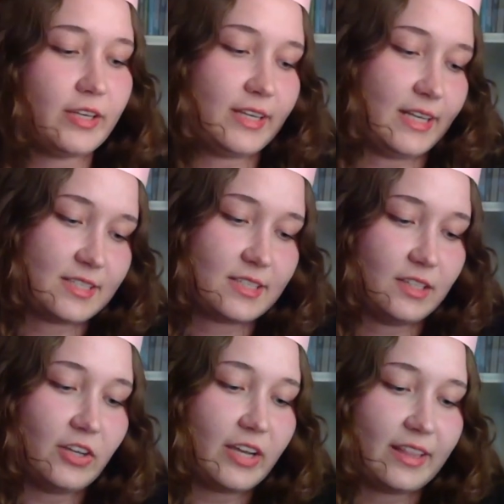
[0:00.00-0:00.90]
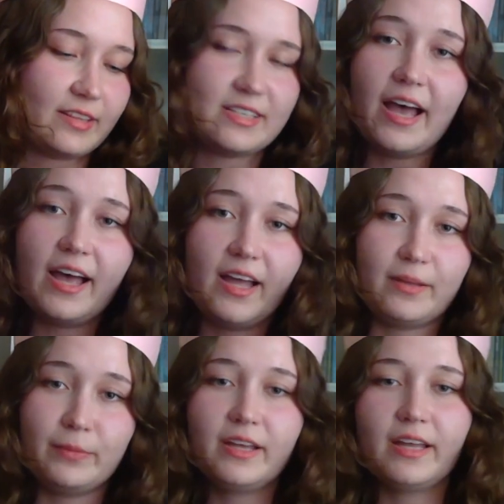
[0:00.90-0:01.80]
Goodness, look at the
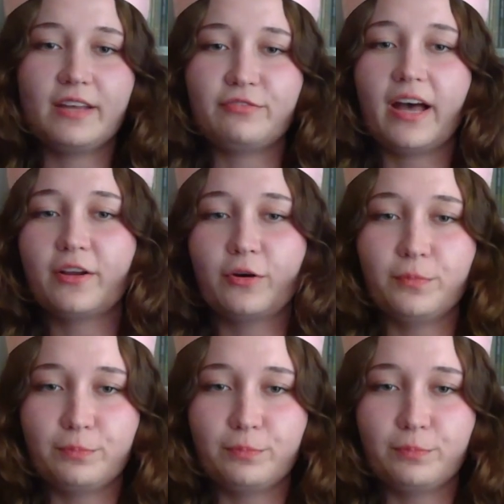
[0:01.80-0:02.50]
time. If I